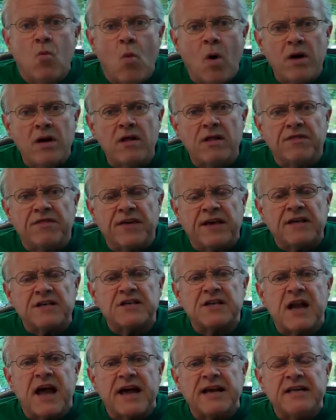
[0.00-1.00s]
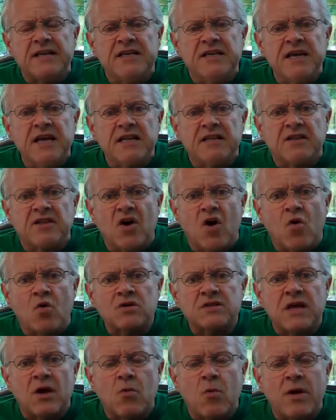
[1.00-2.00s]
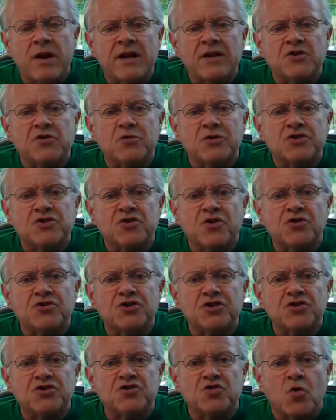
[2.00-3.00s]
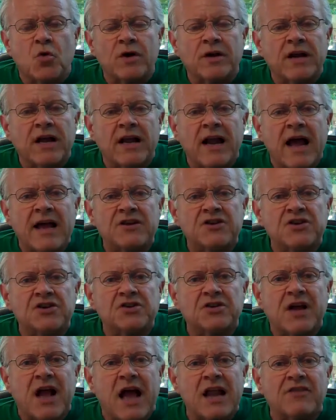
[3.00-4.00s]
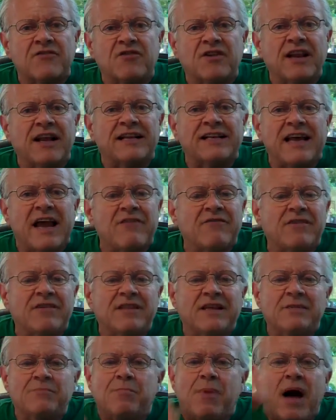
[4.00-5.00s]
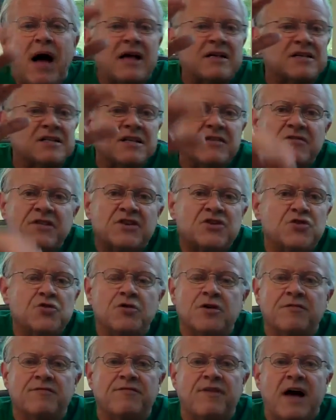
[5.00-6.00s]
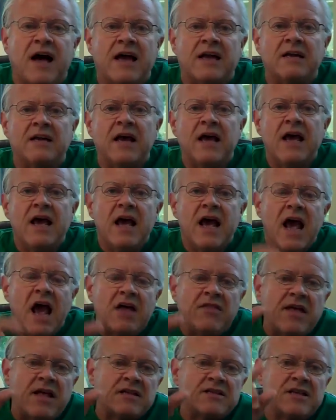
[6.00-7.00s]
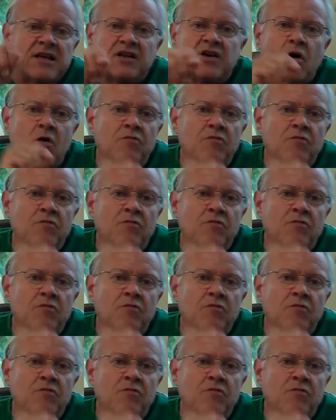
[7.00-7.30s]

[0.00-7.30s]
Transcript: One of the things that I did, though, is I went into a search and sort, and I just kind of clicked everything positive that you could find, and then said,